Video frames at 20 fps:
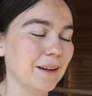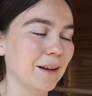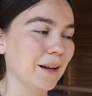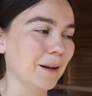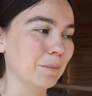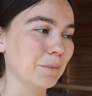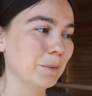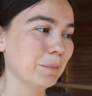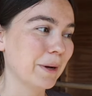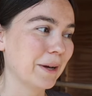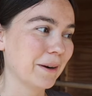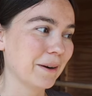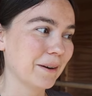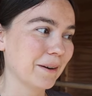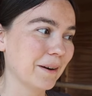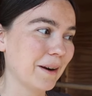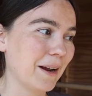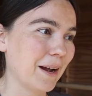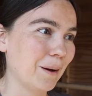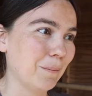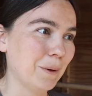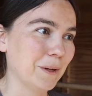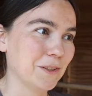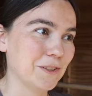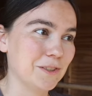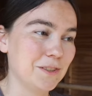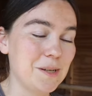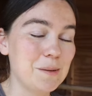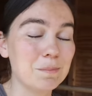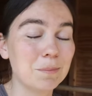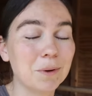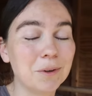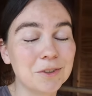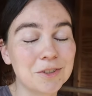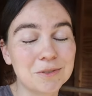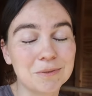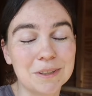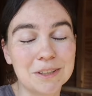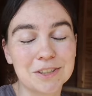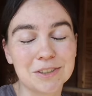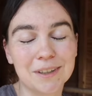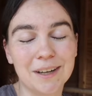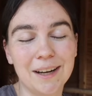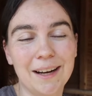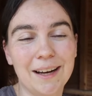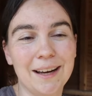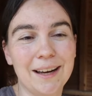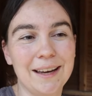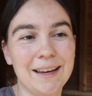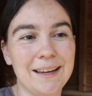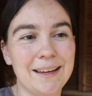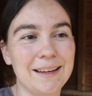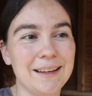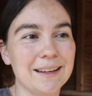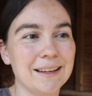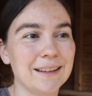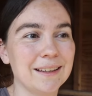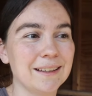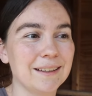Um, no matter how much deep mulch we try,